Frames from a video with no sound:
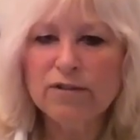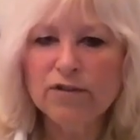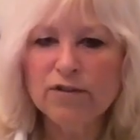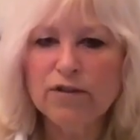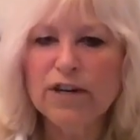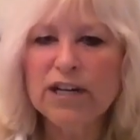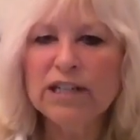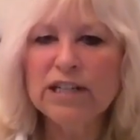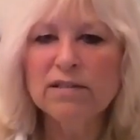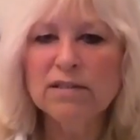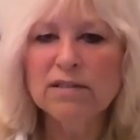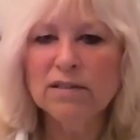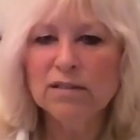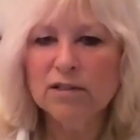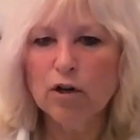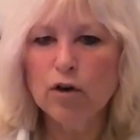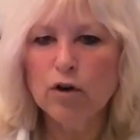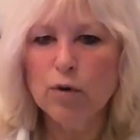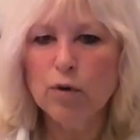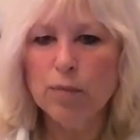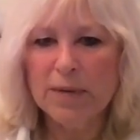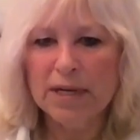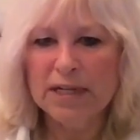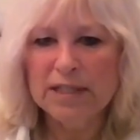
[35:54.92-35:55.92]
written
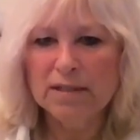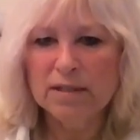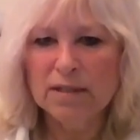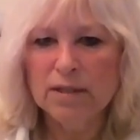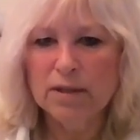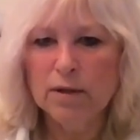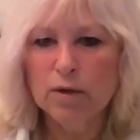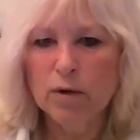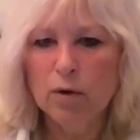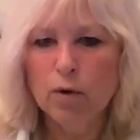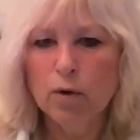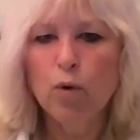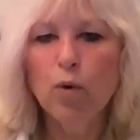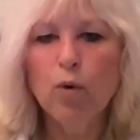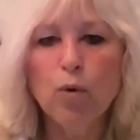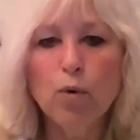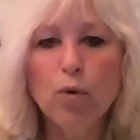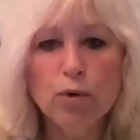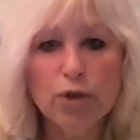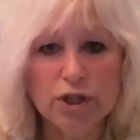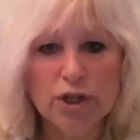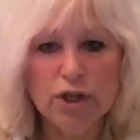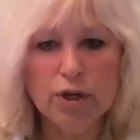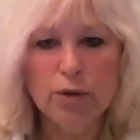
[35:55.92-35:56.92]
document,
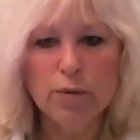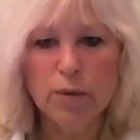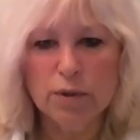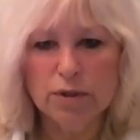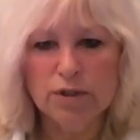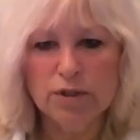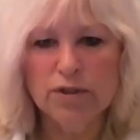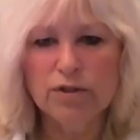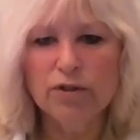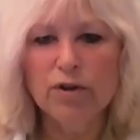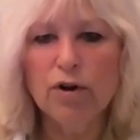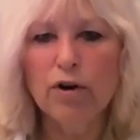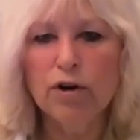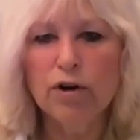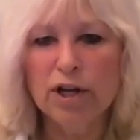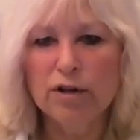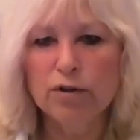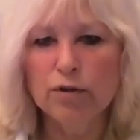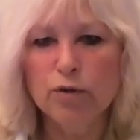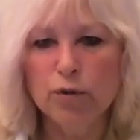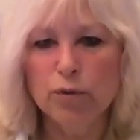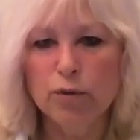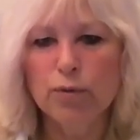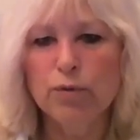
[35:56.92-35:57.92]
who she was
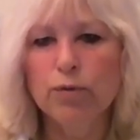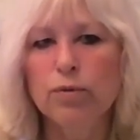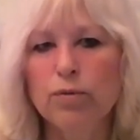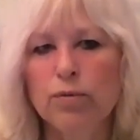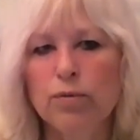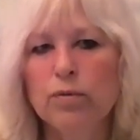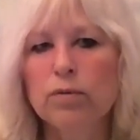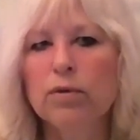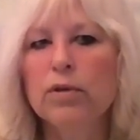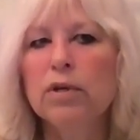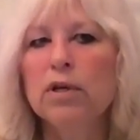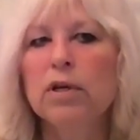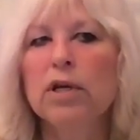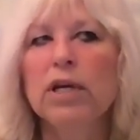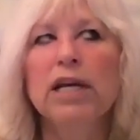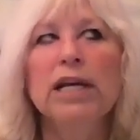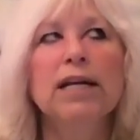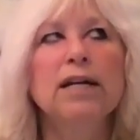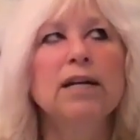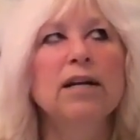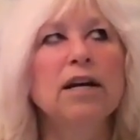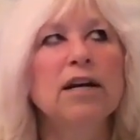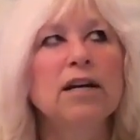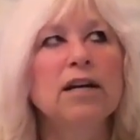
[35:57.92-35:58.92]
talking to
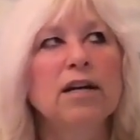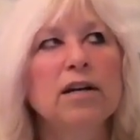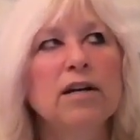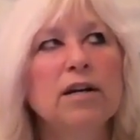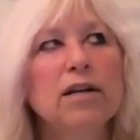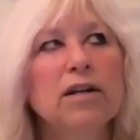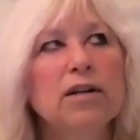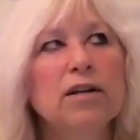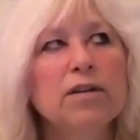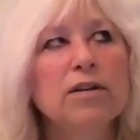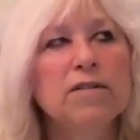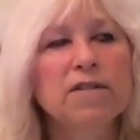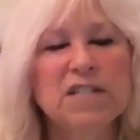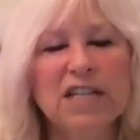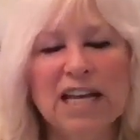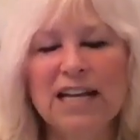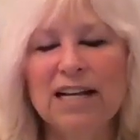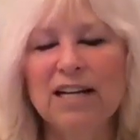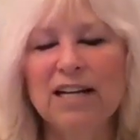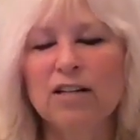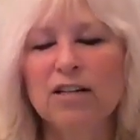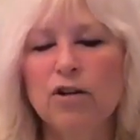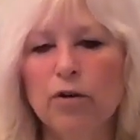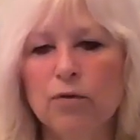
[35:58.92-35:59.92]
in
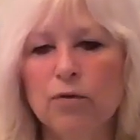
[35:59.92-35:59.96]
2nd